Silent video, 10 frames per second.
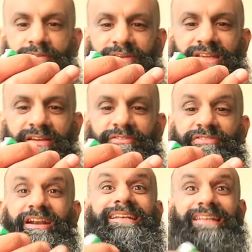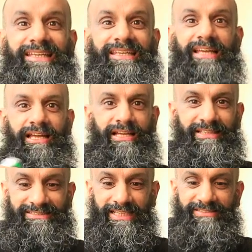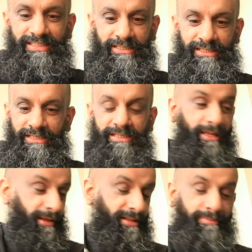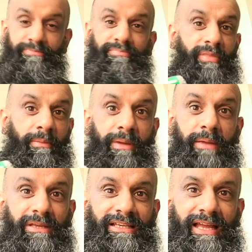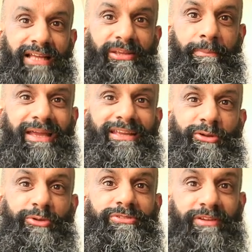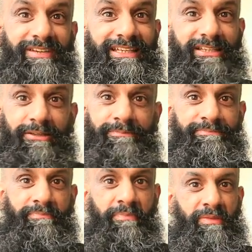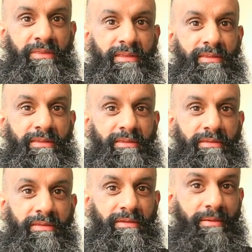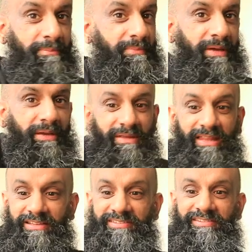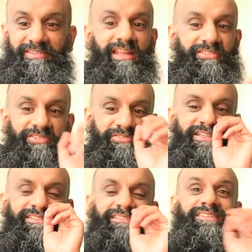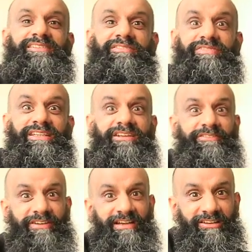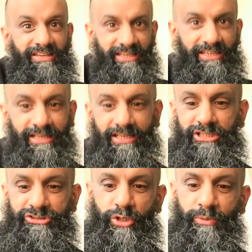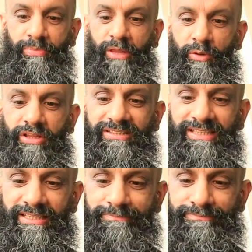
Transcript: Vegan friendly, it says. Maybe it has a mate who's a vegan. Maybe that's the reason it's vegan friendly. So, what is it?